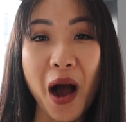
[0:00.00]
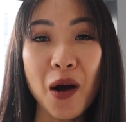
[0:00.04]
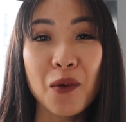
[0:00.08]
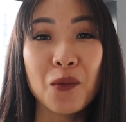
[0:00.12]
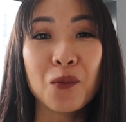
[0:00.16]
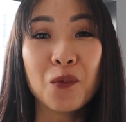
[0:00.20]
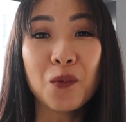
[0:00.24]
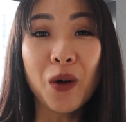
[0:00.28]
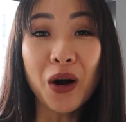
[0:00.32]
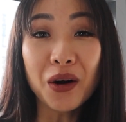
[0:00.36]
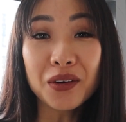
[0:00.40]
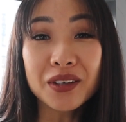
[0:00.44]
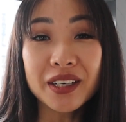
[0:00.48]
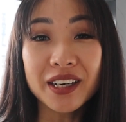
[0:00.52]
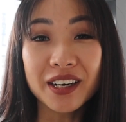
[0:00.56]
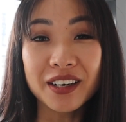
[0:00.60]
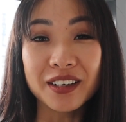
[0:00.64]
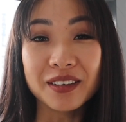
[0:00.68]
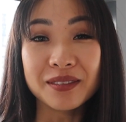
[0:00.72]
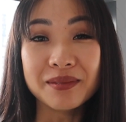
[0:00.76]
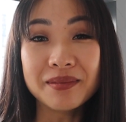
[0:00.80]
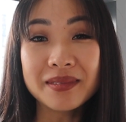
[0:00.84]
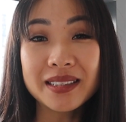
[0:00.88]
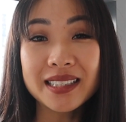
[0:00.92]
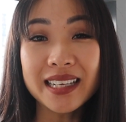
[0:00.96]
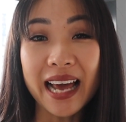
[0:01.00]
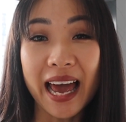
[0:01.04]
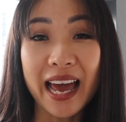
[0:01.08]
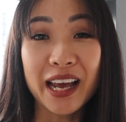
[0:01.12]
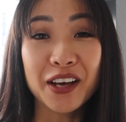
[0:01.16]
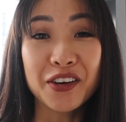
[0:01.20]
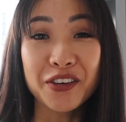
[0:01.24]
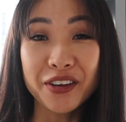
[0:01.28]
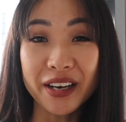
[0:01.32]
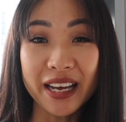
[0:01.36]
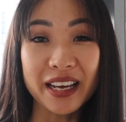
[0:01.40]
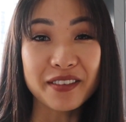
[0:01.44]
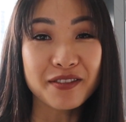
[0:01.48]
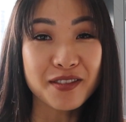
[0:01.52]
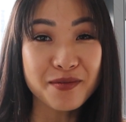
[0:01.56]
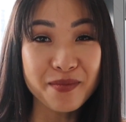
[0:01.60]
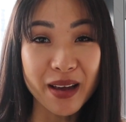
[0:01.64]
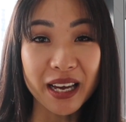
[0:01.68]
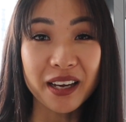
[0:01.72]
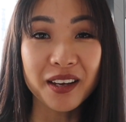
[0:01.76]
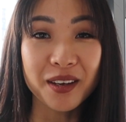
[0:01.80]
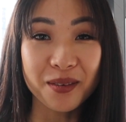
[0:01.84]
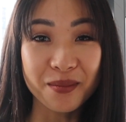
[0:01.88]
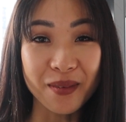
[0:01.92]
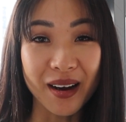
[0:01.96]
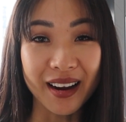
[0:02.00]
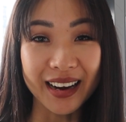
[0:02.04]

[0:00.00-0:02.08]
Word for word: are welcomed and could even make you